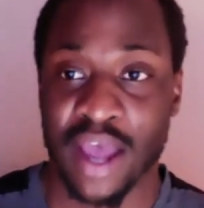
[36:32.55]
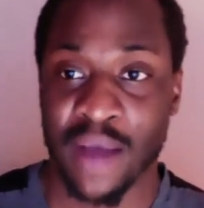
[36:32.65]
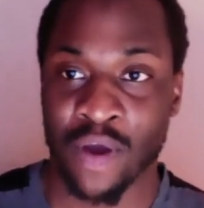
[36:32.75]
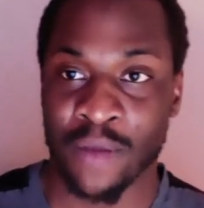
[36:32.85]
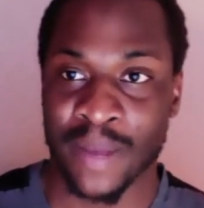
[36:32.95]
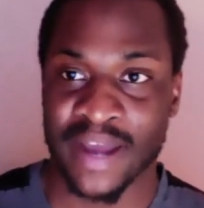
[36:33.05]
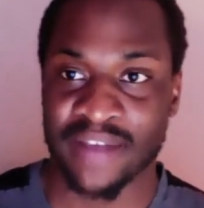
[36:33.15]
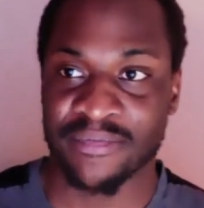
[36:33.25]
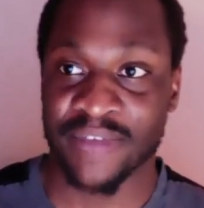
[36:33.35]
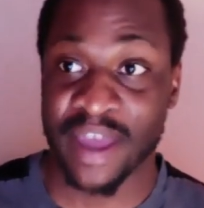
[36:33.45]
I want my
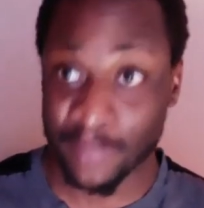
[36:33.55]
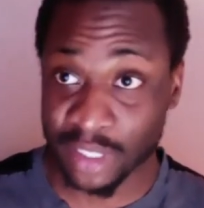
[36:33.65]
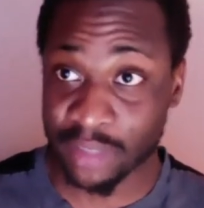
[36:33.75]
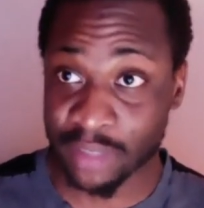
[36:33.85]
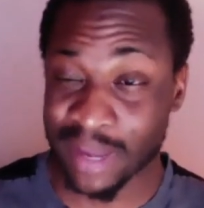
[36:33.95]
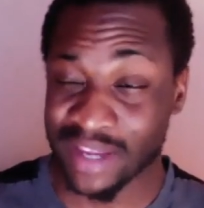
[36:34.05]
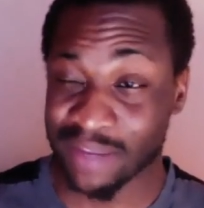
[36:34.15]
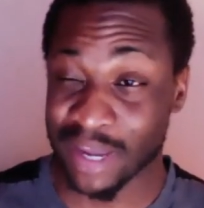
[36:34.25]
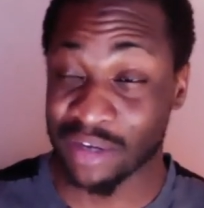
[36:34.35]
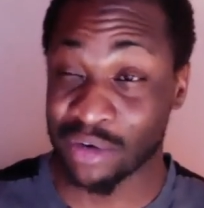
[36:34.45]
family,
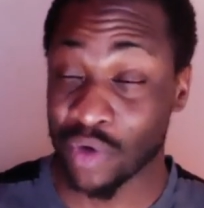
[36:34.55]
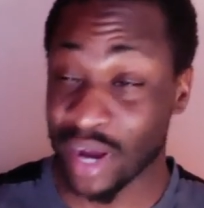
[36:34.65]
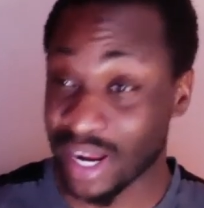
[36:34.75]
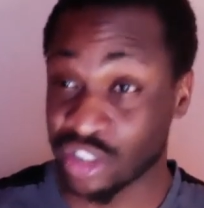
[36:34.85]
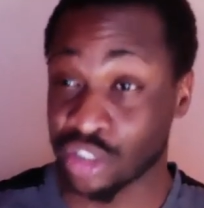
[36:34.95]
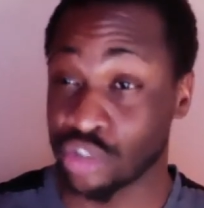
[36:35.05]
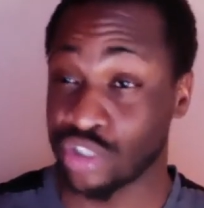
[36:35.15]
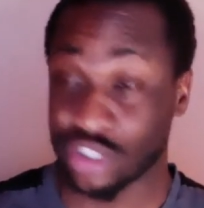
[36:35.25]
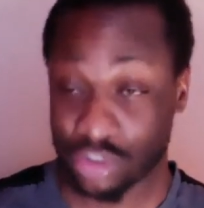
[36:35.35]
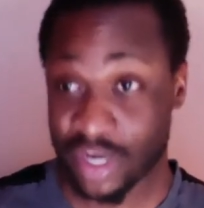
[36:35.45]
my
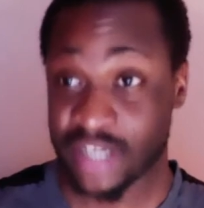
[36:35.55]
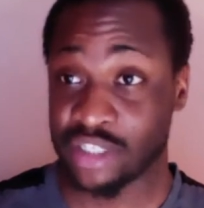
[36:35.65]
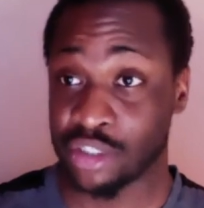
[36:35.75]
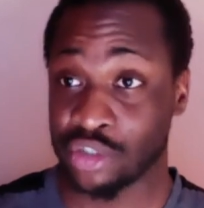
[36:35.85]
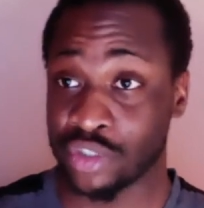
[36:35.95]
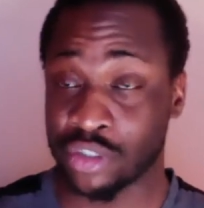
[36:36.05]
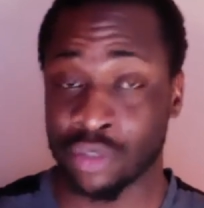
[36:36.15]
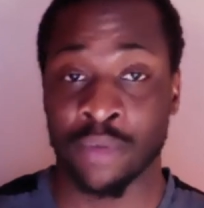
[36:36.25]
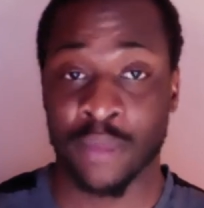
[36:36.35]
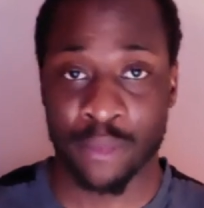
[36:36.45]
grandchildren's grandchildren to
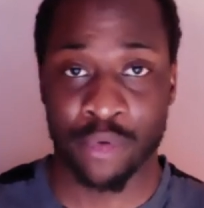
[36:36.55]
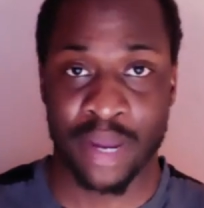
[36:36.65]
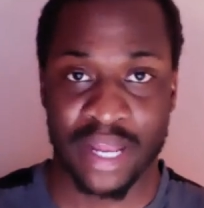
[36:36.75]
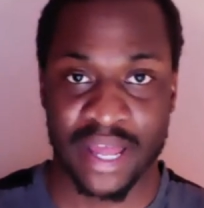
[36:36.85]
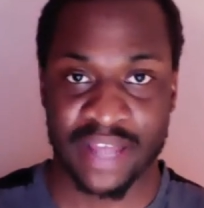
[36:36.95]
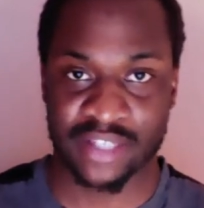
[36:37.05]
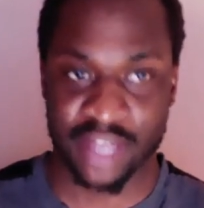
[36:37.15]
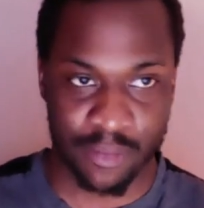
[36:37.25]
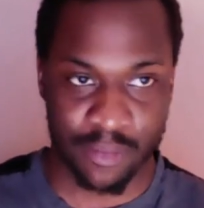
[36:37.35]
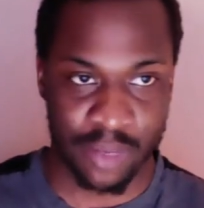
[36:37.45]
remember my last name